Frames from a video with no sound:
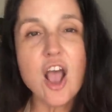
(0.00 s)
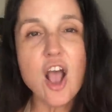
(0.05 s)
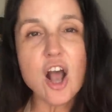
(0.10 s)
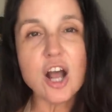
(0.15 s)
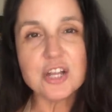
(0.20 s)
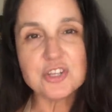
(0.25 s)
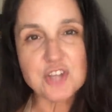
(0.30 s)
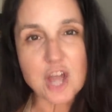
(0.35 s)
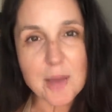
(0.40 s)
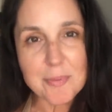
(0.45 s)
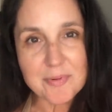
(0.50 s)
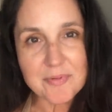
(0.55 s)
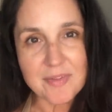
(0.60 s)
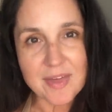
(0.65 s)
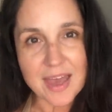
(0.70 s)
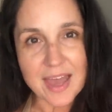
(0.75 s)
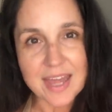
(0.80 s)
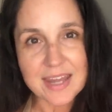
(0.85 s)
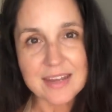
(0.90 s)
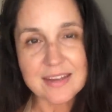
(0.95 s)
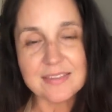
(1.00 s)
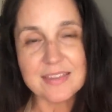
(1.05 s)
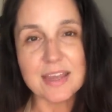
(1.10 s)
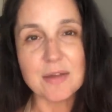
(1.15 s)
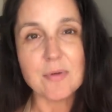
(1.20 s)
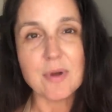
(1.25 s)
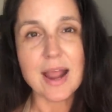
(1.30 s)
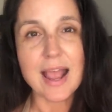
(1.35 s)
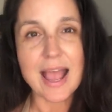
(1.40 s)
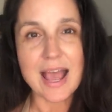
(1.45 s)
On top of that, they
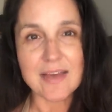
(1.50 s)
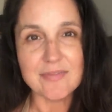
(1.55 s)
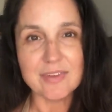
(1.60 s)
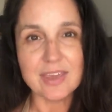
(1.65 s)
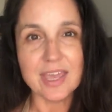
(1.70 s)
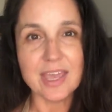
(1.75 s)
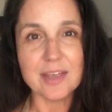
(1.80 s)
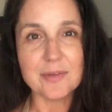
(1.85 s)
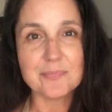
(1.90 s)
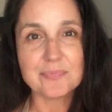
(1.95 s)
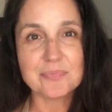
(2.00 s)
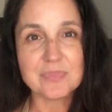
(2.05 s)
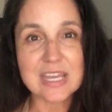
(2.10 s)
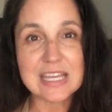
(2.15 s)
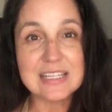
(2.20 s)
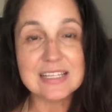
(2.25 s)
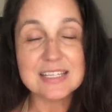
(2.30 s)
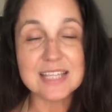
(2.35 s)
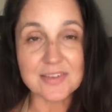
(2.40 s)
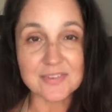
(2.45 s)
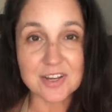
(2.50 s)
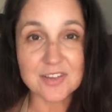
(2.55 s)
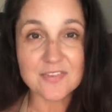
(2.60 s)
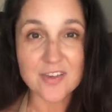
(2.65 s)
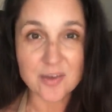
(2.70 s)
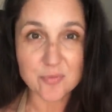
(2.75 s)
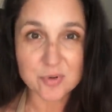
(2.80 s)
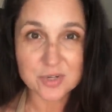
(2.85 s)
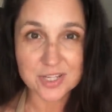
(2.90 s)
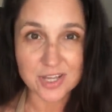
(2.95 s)
were having a
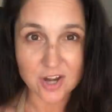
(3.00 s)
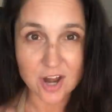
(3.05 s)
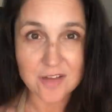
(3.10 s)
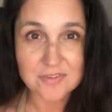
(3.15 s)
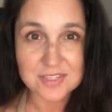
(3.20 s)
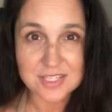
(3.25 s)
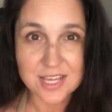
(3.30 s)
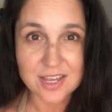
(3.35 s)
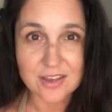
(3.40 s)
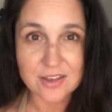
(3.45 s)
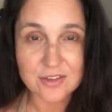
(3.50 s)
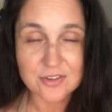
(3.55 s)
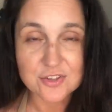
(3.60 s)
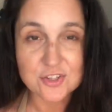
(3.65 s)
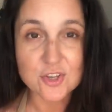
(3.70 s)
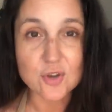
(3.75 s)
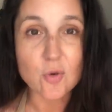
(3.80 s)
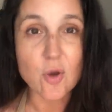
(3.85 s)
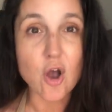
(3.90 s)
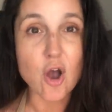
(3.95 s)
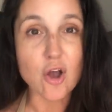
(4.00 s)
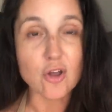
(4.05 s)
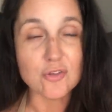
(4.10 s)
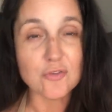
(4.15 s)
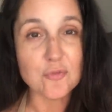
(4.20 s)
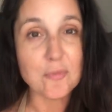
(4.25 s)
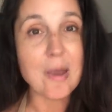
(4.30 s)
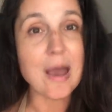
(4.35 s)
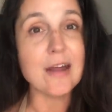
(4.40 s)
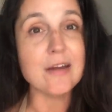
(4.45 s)
75% off sale, so all of
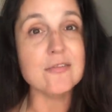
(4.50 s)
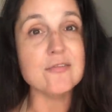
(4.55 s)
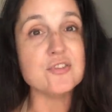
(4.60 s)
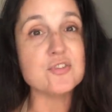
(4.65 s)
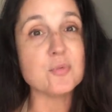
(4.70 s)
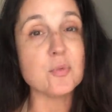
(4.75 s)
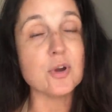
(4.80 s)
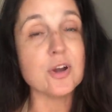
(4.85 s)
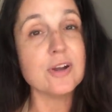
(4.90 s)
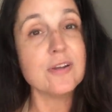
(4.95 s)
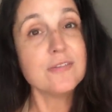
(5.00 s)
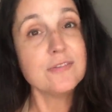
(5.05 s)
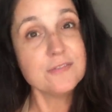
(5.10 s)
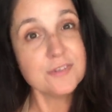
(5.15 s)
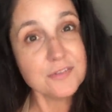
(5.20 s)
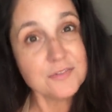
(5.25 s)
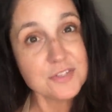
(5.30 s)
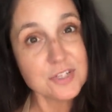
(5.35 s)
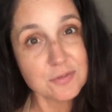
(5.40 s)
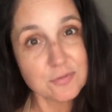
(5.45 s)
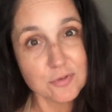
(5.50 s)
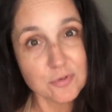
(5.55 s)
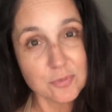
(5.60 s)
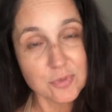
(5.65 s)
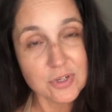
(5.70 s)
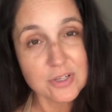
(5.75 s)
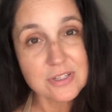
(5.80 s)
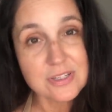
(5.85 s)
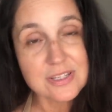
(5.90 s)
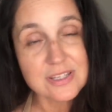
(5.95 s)
the patterns were 50
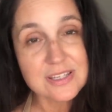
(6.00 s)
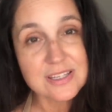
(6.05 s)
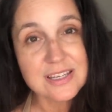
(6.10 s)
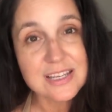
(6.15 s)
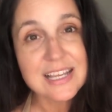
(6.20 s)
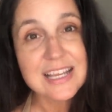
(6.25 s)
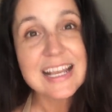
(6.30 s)
rubles.